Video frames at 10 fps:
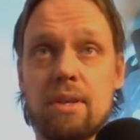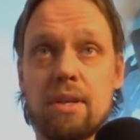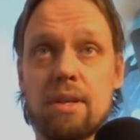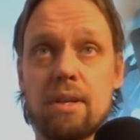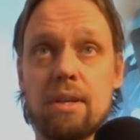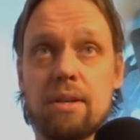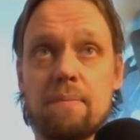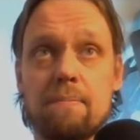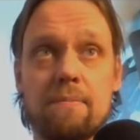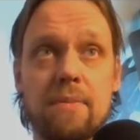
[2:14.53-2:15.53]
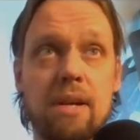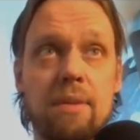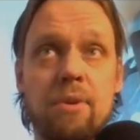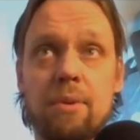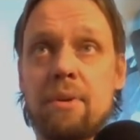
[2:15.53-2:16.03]
that I
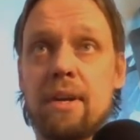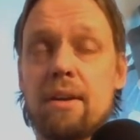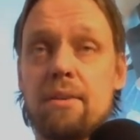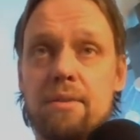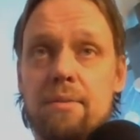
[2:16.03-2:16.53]
prepared.